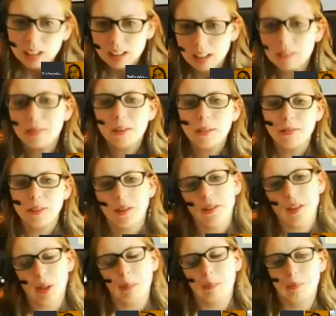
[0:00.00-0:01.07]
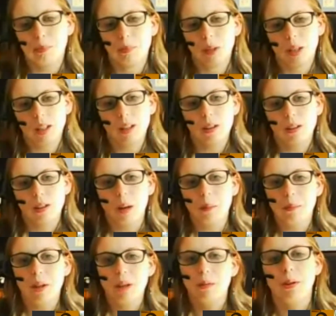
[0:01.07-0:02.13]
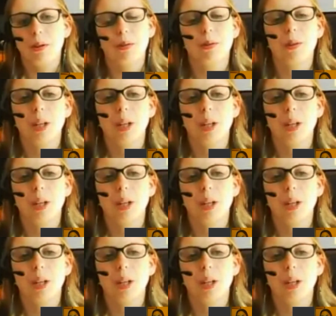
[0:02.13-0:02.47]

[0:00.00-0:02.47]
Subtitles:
Definitely feels like something we would